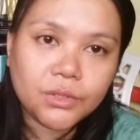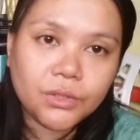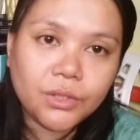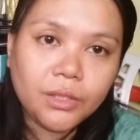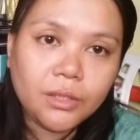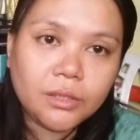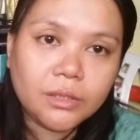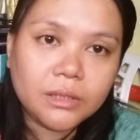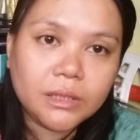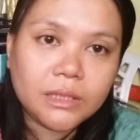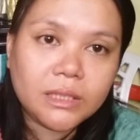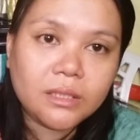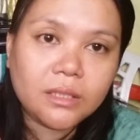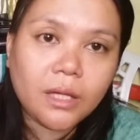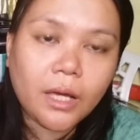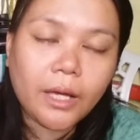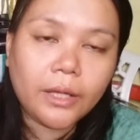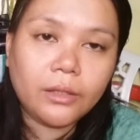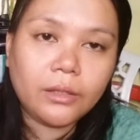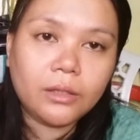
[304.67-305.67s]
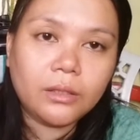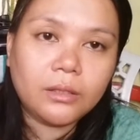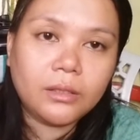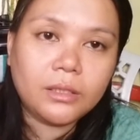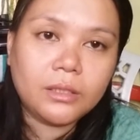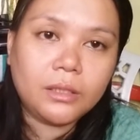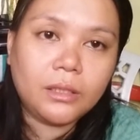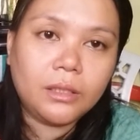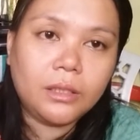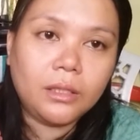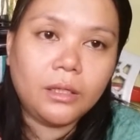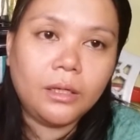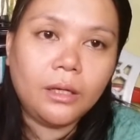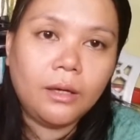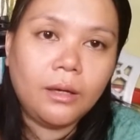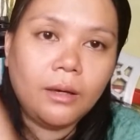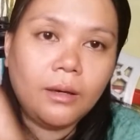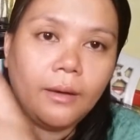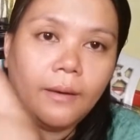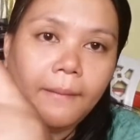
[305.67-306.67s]
circle design on the
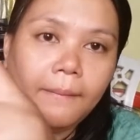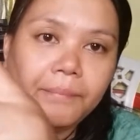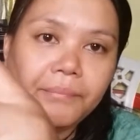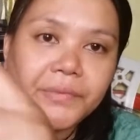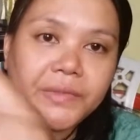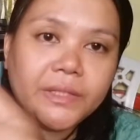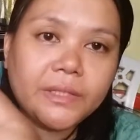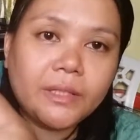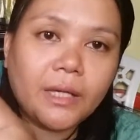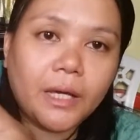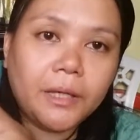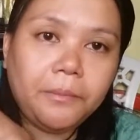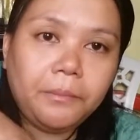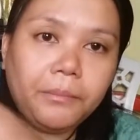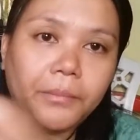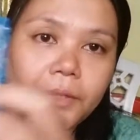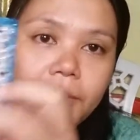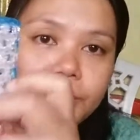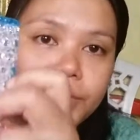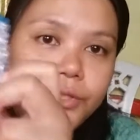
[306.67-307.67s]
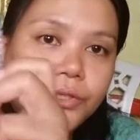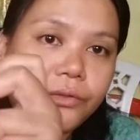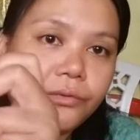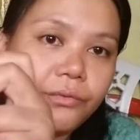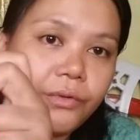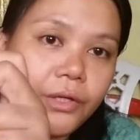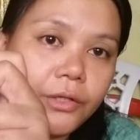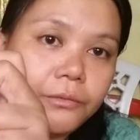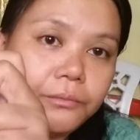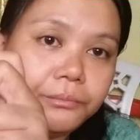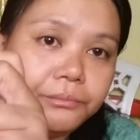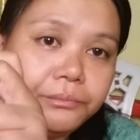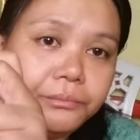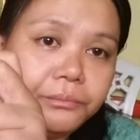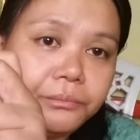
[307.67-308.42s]
side parts of it,